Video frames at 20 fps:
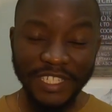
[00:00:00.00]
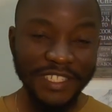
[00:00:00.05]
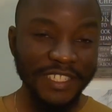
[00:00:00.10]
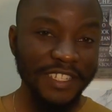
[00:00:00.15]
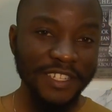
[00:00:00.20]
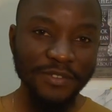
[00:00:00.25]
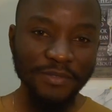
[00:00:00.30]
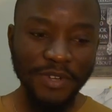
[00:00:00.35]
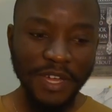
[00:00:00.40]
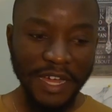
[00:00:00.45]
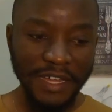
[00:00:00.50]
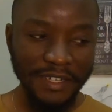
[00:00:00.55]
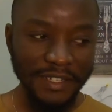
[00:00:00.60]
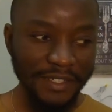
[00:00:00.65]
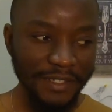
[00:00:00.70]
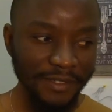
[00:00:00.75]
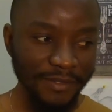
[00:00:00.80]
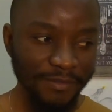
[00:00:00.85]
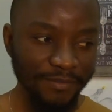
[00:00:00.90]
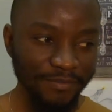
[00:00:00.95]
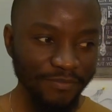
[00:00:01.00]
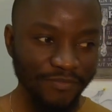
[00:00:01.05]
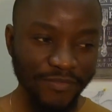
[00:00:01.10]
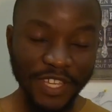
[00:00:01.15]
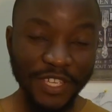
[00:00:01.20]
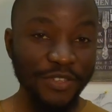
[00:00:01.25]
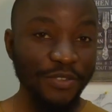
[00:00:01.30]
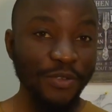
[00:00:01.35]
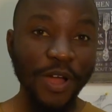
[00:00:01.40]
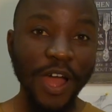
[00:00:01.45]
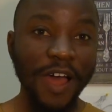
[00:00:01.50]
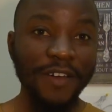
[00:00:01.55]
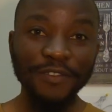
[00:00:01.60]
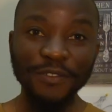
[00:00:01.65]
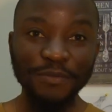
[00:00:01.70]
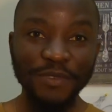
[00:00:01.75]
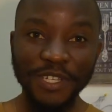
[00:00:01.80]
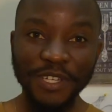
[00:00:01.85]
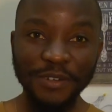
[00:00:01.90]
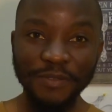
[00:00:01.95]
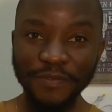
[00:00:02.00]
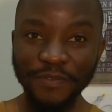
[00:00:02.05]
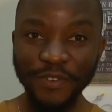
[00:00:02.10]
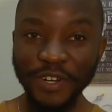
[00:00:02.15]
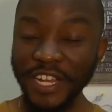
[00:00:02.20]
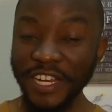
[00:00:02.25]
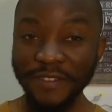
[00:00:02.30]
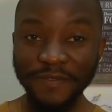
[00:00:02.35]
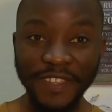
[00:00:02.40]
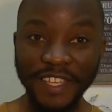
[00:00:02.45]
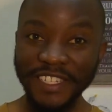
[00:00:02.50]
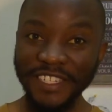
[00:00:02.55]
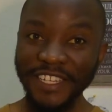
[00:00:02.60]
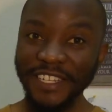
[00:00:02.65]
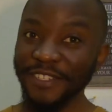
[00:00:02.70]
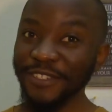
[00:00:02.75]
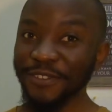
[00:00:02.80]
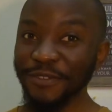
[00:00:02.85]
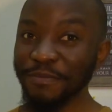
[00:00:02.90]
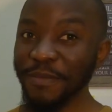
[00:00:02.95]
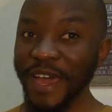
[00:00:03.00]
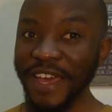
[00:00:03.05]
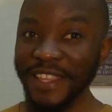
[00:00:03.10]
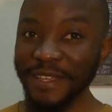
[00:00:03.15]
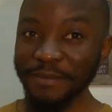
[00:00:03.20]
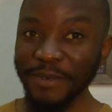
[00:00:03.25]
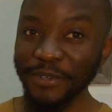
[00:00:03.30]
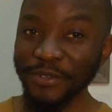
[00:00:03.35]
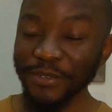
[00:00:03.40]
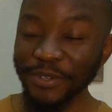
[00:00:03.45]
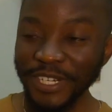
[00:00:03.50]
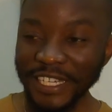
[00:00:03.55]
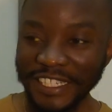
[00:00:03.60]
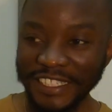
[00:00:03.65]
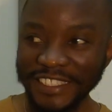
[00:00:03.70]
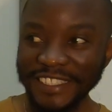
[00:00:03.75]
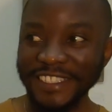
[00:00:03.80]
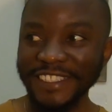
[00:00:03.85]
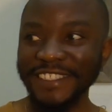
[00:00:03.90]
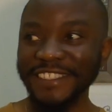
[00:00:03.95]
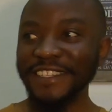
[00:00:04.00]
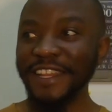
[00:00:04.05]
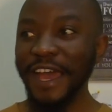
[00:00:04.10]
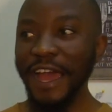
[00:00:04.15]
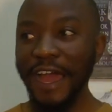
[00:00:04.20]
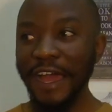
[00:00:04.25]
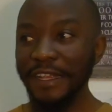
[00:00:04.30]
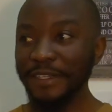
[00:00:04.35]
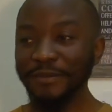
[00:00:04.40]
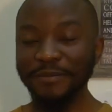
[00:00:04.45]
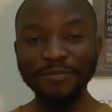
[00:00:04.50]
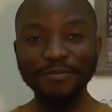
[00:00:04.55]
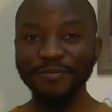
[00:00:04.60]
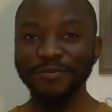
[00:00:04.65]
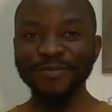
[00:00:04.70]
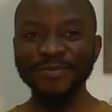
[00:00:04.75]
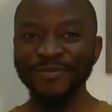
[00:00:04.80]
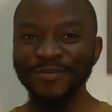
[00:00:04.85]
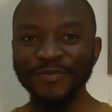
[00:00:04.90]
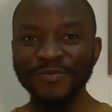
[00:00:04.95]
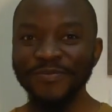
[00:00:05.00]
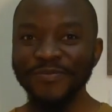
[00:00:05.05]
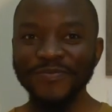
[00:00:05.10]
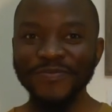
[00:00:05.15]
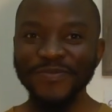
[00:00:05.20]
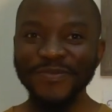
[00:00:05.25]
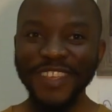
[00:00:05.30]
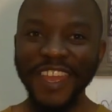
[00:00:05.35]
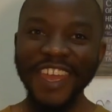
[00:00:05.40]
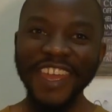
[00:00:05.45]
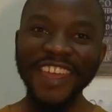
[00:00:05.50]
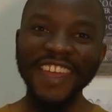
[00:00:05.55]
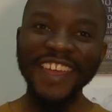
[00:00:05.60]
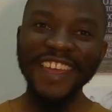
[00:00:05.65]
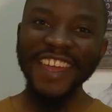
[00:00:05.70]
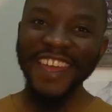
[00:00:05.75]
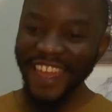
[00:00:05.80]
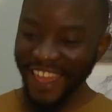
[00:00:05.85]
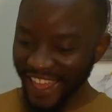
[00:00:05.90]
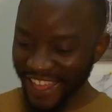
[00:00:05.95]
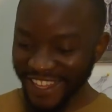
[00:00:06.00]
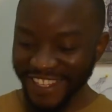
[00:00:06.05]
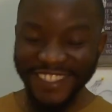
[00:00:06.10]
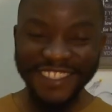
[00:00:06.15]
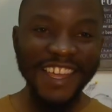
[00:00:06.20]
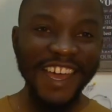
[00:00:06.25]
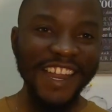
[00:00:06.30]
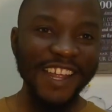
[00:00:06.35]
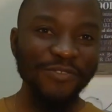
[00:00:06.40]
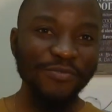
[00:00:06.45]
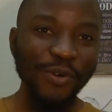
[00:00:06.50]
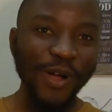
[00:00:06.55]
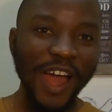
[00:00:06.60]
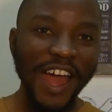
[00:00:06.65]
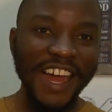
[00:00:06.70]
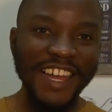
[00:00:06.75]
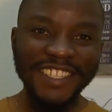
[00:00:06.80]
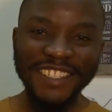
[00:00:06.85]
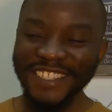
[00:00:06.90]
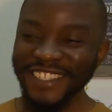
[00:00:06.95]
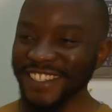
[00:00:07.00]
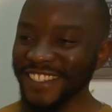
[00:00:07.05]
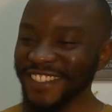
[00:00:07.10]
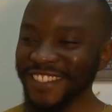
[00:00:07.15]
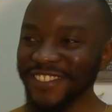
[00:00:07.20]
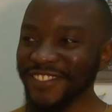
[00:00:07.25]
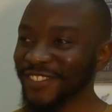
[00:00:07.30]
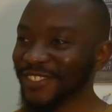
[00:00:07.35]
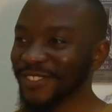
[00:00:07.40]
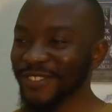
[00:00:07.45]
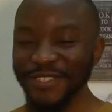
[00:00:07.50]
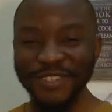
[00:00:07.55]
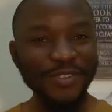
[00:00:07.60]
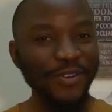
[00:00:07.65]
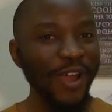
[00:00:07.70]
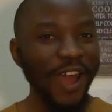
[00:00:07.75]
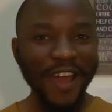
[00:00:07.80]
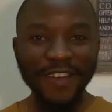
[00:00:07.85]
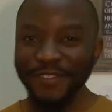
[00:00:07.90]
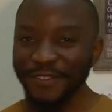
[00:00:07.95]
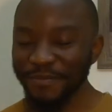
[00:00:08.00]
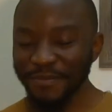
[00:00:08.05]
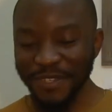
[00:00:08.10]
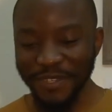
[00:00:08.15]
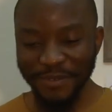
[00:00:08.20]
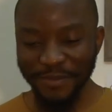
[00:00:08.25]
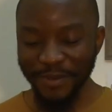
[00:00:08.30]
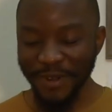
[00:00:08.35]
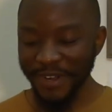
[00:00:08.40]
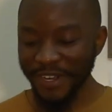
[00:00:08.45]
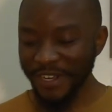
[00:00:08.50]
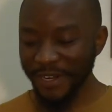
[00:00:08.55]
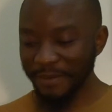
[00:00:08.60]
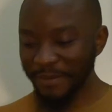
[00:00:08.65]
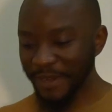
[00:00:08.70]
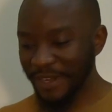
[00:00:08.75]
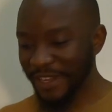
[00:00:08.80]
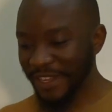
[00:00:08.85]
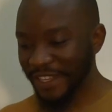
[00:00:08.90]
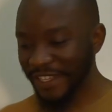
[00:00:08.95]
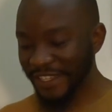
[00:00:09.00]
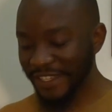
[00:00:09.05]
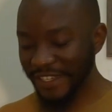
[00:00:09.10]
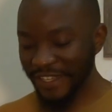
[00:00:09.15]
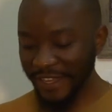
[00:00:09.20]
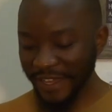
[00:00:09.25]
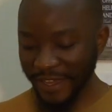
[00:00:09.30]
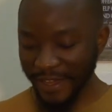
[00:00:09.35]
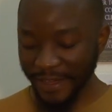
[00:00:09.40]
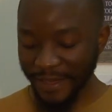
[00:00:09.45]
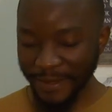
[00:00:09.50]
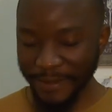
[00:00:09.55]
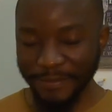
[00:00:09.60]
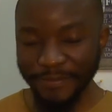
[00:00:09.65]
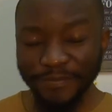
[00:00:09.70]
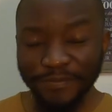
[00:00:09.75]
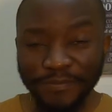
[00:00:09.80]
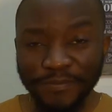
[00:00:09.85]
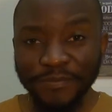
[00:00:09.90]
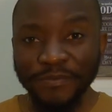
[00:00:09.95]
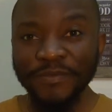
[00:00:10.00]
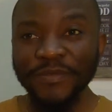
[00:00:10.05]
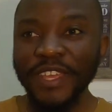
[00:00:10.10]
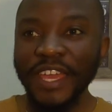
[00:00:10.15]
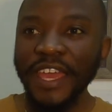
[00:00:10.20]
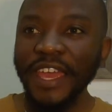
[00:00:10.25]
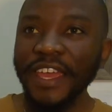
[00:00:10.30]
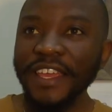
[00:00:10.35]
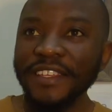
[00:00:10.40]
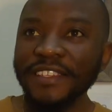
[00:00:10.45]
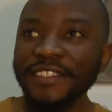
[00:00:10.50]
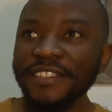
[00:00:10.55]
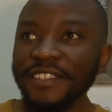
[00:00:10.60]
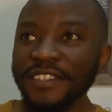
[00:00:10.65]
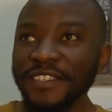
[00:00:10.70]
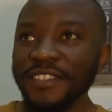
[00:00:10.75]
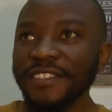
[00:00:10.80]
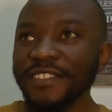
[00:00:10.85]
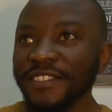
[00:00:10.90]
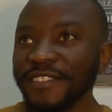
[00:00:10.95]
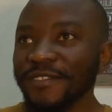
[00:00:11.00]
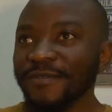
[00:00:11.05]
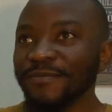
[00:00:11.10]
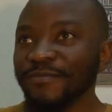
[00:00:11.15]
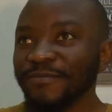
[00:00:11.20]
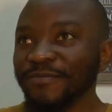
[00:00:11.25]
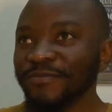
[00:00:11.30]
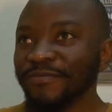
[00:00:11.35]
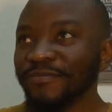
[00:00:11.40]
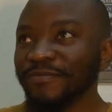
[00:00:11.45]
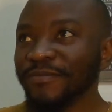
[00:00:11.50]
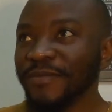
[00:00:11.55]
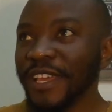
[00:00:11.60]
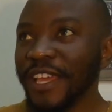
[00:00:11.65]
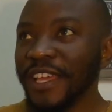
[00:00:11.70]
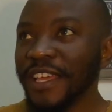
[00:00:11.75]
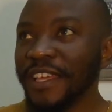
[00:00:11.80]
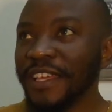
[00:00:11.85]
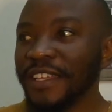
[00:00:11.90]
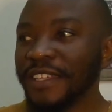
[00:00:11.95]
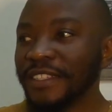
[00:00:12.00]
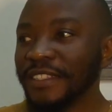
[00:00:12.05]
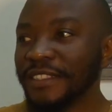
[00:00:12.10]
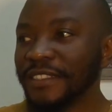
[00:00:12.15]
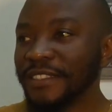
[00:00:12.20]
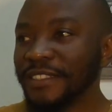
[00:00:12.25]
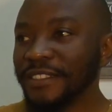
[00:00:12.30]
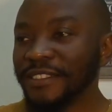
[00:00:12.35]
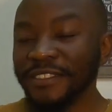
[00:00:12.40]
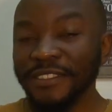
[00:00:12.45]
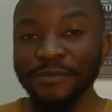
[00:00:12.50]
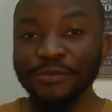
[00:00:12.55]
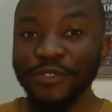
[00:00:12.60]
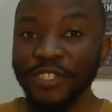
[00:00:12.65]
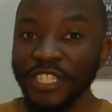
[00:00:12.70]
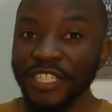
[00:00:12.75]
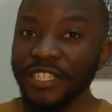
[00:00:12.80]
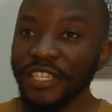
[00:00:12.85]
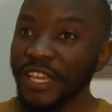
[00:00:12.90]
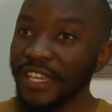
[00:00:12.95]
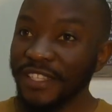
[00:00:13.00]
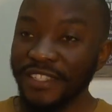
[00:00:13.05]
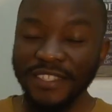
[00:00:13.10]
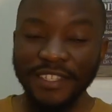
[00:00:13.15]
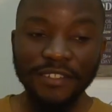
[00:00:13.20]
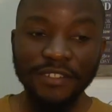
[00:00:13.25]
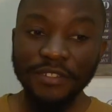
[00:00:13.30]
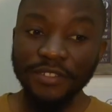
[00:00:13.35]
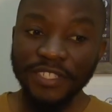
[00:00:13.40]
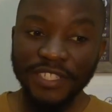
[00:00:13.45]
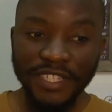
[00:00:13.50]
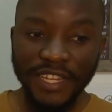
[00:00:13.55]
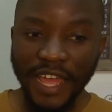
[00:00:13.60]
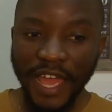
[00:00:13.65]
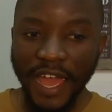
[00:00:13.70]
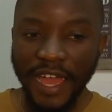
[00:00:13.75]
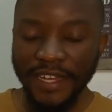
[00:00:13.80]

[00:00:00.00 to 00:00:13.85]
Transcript: in the evenings, um, on the street without a doubt, every day, pretty much everywhere that you go in Uganda. And it's delicious. It's basically eggs rolled into a